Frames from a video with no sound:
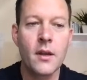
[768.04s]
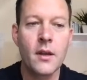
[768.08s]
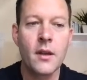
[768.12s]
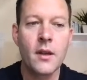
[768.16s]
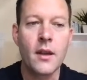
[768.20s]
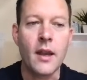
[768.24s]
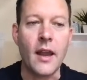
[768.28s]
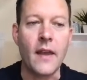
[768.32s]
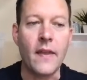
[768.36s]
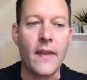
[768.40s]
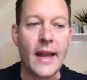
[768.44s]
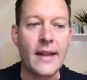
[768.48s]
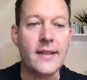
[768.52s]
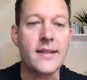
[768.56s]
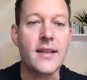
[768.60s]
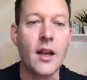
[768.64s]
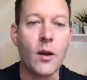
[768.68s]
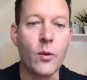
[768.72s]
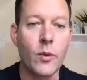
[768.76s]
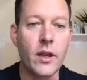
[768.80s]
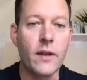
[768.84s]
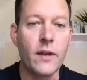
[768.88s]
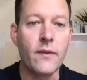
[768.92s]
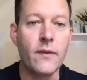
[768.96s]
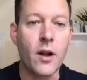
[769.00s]
And that's how
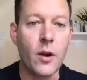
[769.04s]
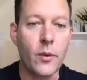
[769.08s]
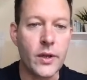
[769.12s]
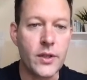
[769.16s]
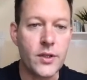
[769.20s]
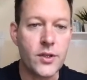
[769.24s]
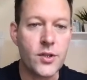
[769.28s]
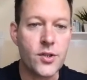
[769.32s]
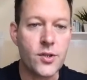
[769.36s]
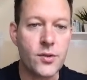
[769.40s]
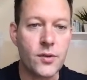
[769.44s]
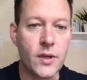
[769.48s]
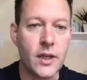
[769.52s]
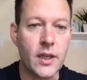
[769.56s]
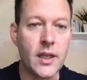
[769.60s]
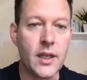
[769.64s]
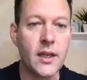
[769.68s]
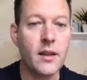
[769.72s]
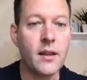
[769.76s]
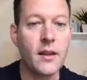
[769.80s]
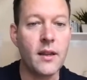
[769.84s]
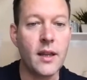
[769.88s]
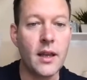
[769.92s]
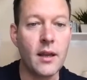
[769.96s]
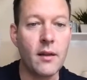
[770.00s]
we've always
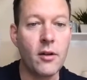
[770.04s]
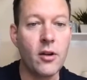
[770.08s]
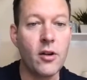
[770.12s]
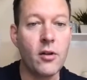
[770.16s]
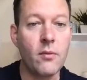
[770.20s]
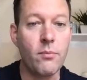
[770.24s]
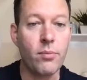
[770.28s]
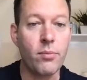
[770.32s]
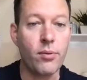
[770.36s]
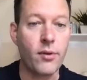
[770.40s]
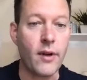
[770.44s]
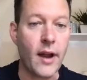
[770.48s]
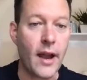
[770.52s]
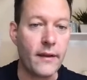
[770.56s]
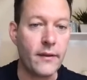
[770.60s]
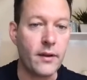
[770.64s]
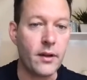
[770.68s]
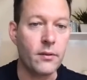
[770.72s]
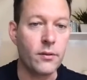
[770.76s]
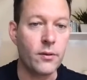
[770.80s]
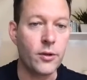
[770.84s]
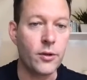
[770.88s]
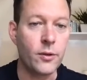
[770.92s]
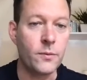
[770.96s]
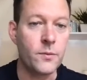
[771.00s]
treated the private
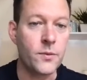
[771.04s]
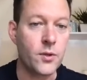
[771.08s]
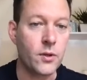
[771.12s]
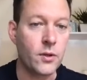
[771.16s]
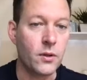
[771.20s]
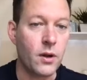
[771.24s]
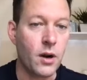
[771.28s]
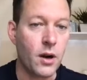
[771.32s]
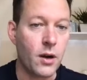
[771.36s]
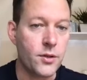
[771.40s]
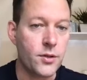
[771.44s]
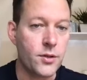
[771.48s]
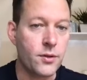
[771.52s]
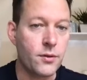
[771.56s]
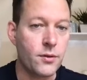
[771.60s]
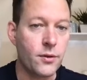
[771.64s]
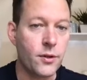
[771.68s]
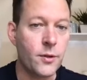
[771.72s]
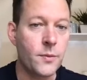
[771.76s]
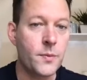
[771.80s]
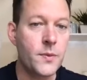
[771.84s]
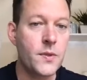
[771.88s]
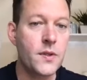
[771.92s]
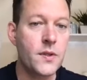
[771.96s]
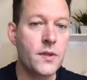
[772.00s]
rooms or large
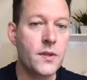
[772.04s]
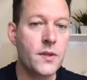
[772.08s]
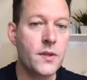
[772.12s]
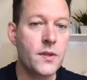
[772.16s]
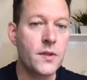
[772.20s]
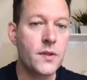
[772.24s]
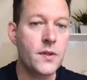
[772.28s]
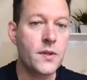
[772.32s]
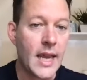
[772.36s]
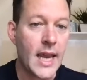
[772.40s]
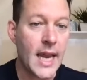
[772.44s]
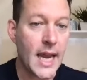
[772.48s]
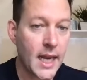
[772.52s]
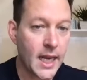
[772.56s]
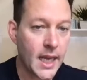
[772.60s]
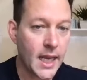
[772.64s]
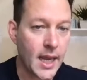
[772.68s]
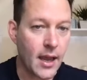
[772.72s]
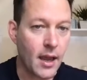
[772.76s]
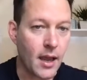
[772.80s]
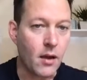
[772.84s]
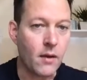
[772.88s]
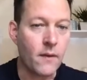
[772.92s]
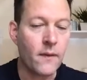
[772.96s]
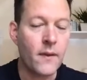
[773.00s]
groups
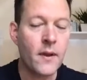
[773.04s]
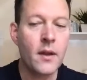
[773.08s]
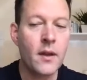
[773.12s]
anyhow.